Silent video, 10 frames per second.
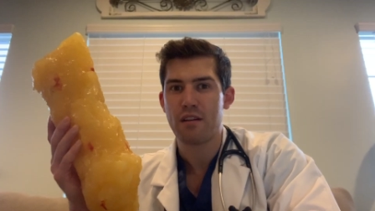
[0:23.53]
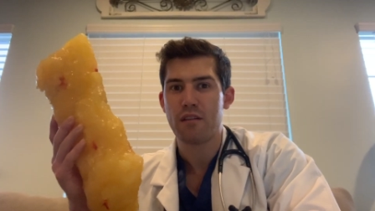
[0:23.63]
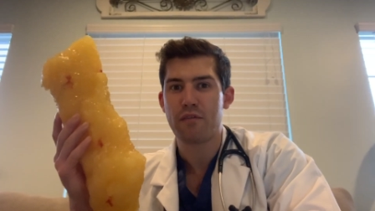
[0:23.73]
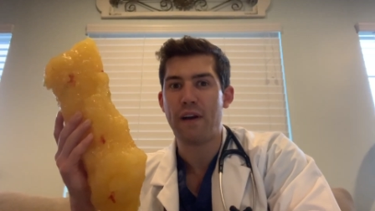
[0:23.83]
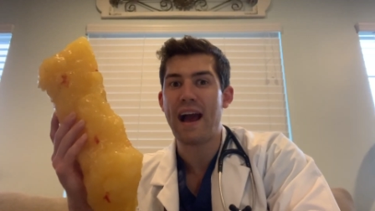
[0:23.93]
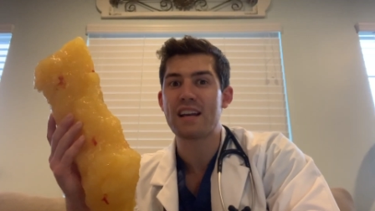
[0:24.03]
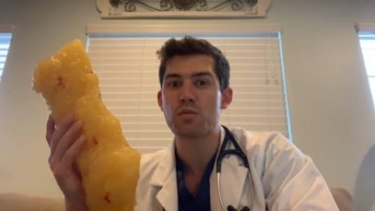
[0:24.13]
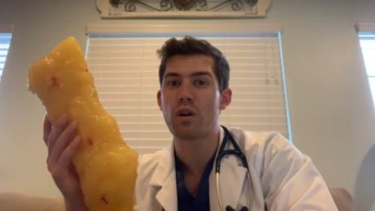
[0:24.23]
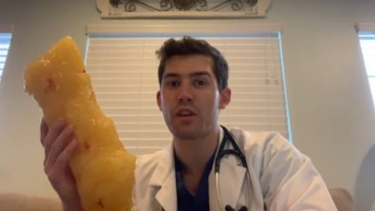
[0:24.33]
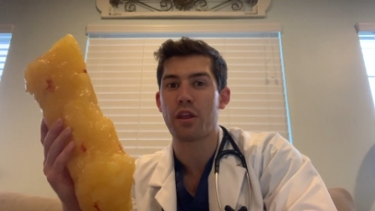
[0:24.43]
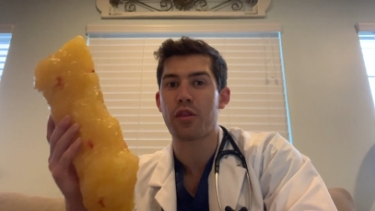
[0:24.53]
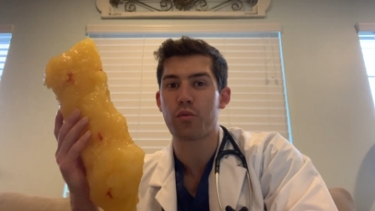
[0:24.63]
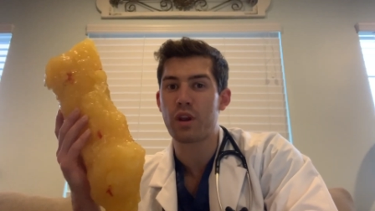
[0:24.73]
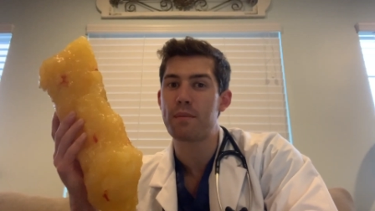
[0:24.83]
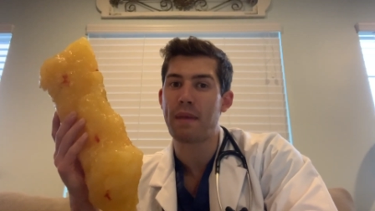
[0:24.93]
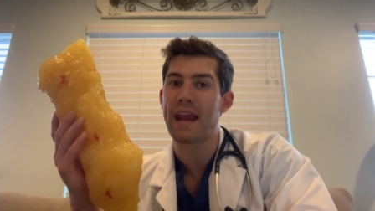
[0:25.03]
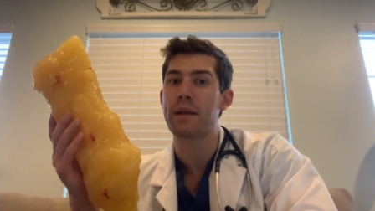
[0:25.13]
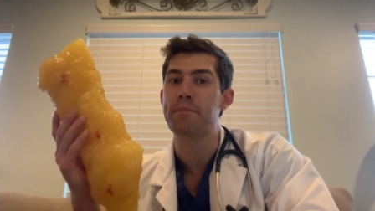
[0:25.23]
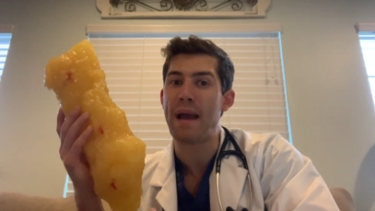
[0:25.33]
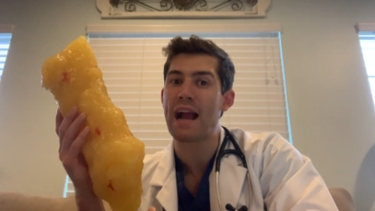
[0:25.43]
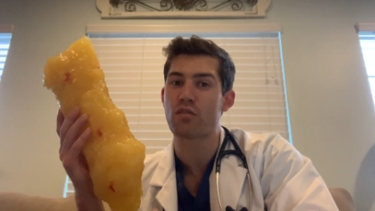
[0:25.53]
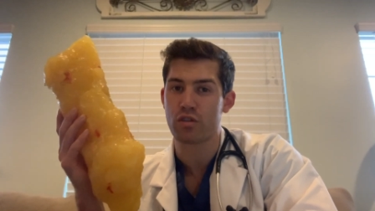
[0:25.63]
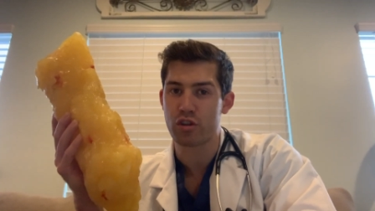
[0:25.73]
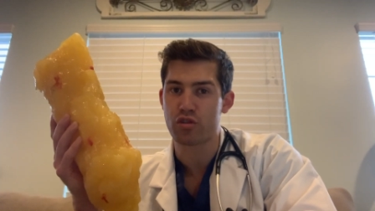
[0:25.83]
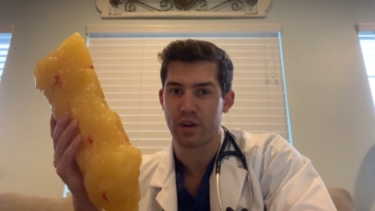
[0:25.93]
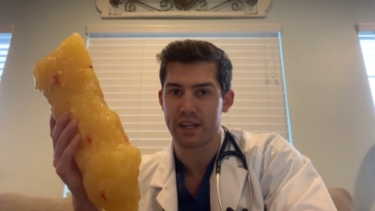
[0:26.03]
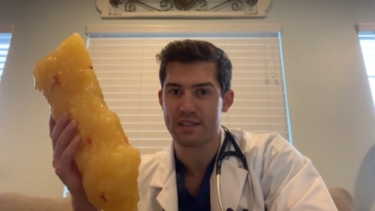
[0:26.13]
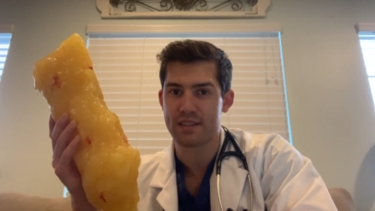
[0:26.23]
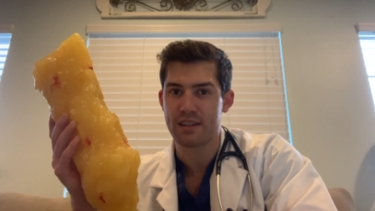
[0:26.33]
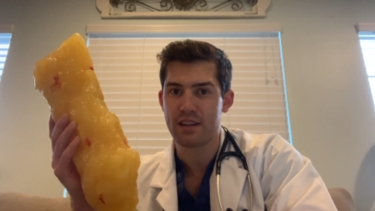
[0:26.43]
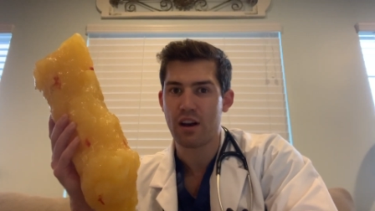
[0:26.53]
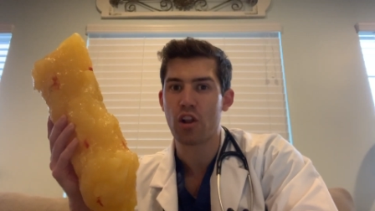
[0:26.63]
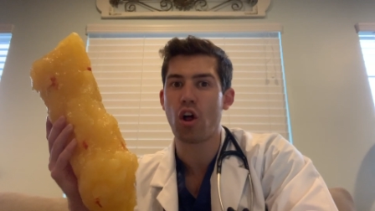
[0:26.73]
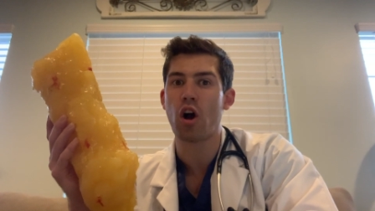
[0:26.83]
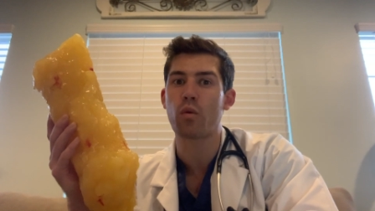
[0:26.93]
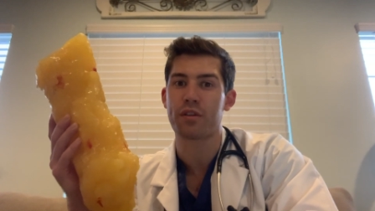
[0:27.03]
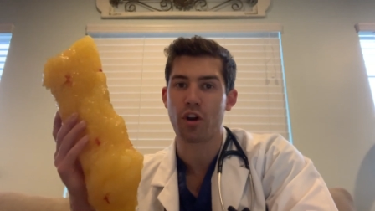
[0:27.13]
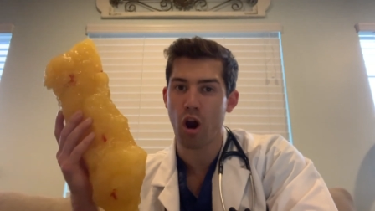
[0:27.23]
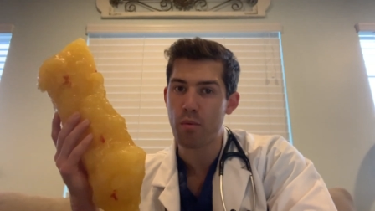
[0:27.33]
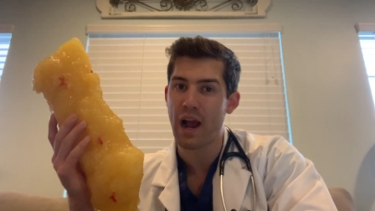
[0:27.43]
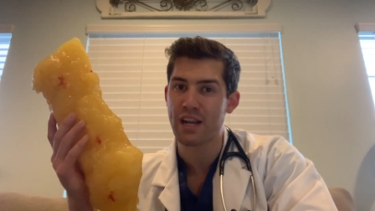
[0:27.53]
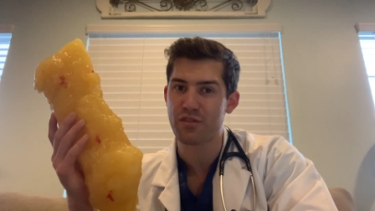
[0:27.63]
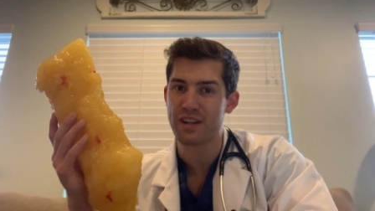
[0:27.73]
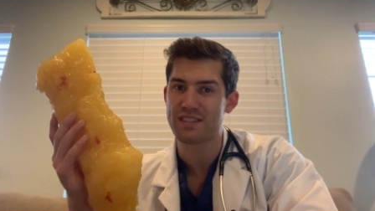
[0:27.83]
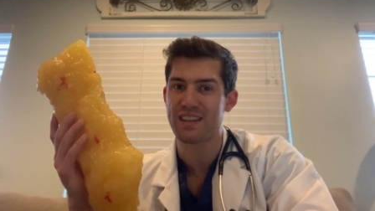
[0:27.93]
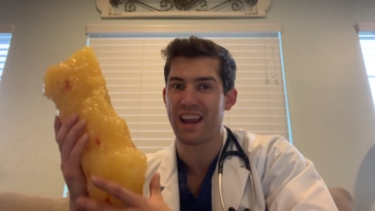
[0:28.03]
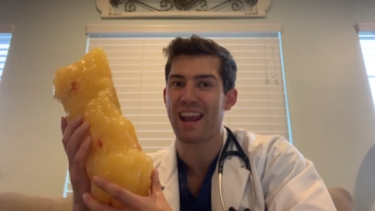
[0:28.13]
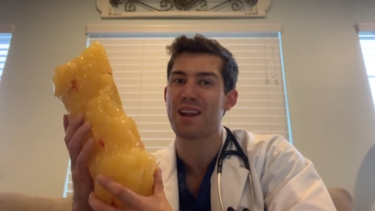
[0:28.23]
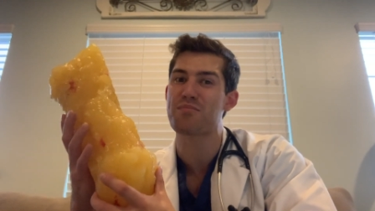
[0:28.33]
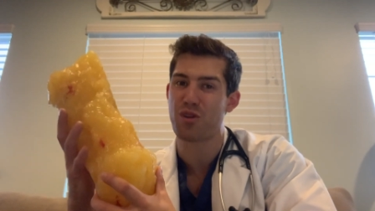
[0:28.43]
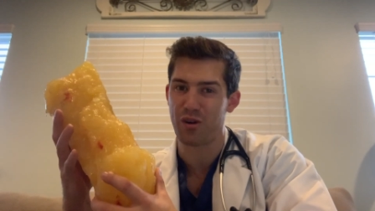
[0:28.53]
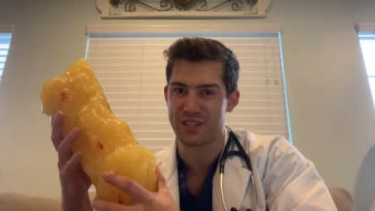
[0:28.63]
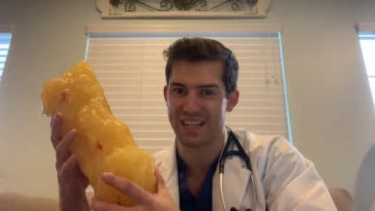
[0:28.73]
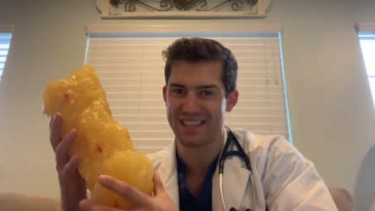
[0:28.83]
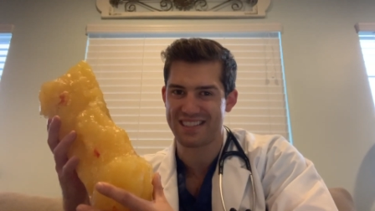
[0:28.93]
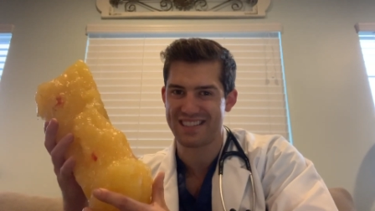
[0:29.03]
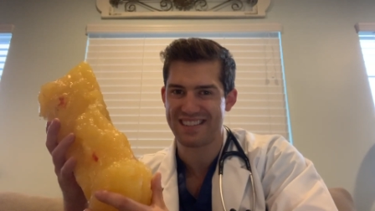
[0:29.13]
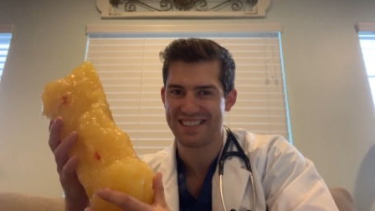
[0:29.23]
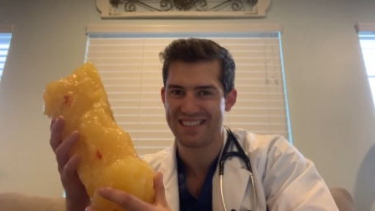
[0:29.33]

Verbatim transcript: Fat is one of the three main macronutrients, along with carbohydrates and proteins.